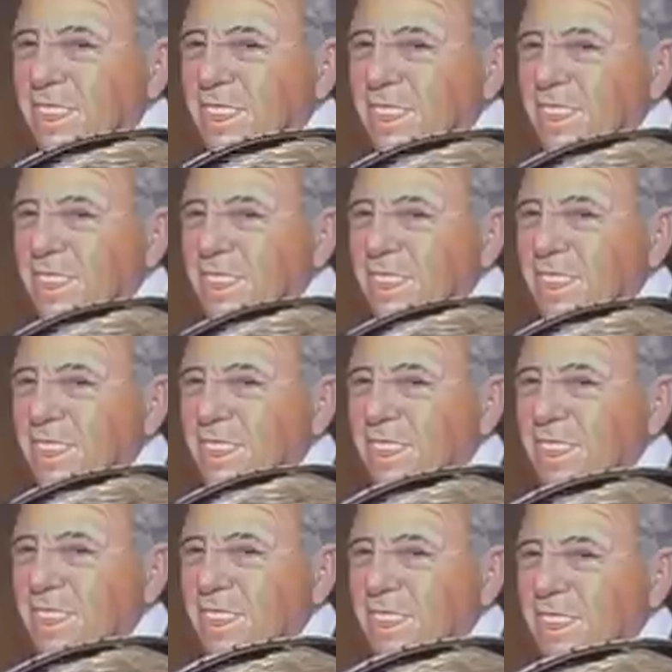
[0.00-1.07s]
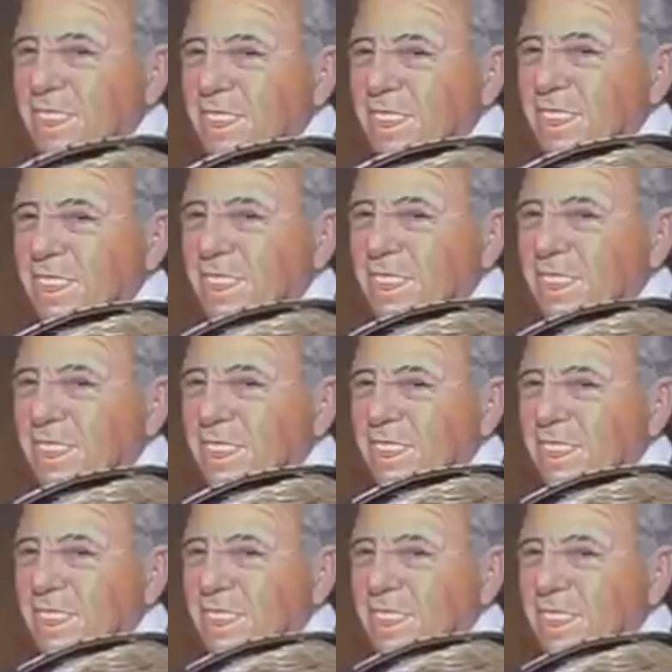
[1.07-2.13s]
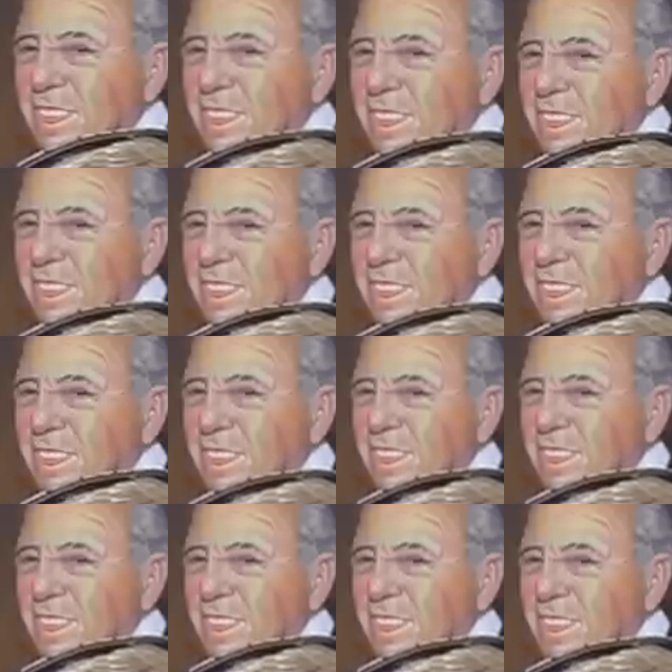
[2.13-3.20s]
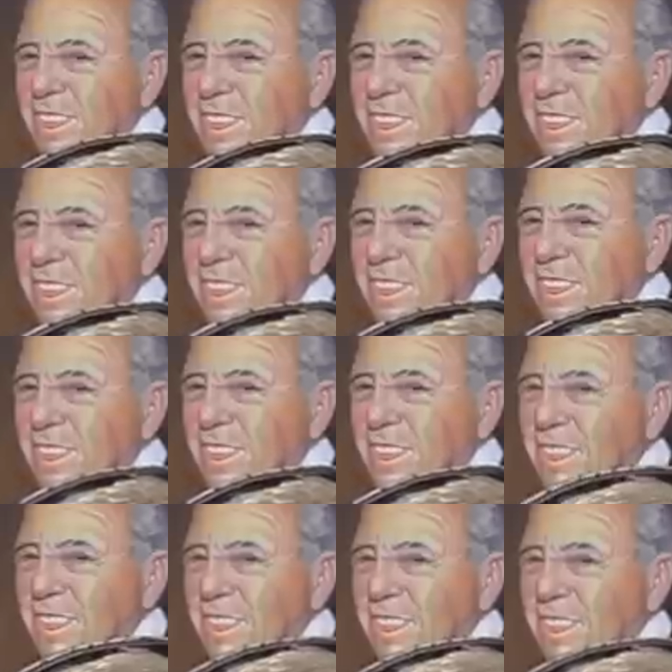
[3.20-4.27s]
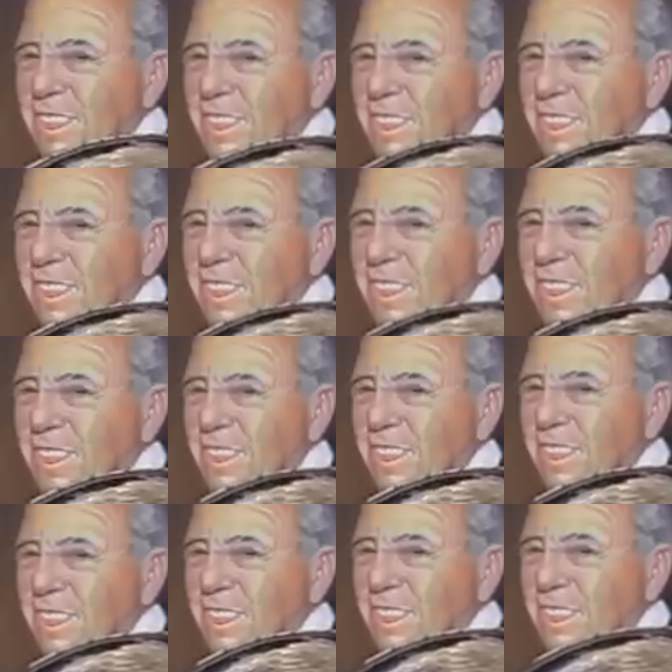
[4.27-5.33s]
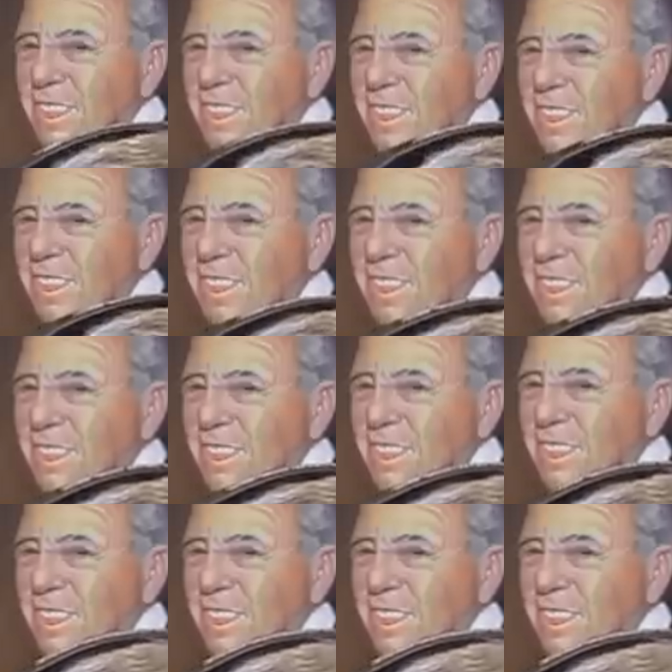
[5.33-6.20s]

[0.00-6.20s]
[no speech]